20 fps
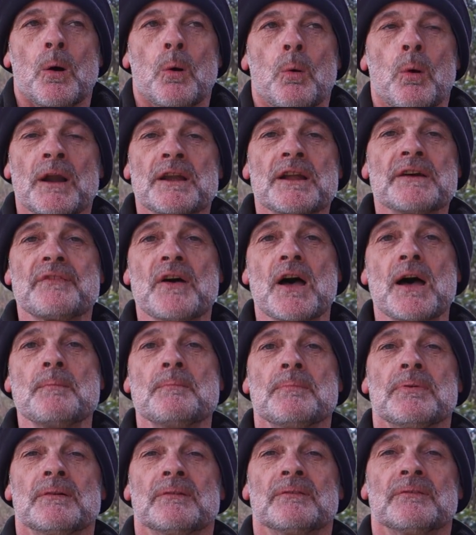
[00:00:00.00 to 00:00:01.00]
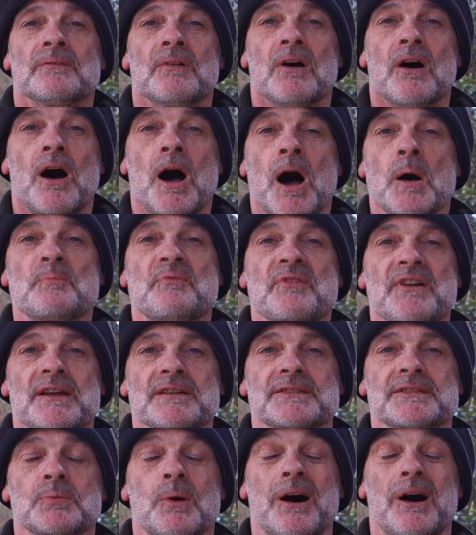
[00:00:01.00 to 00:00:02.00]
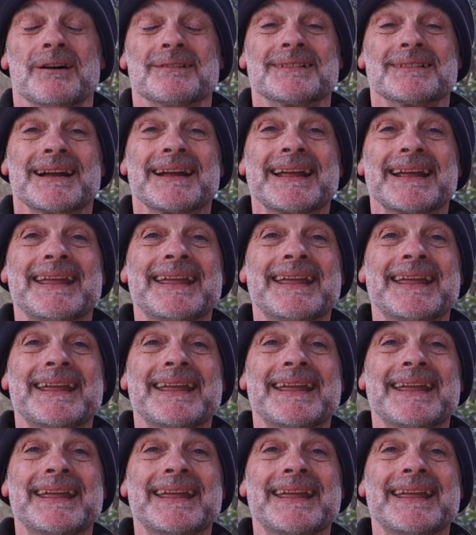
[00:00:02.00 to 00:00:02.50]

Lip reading: One of them, obvious one,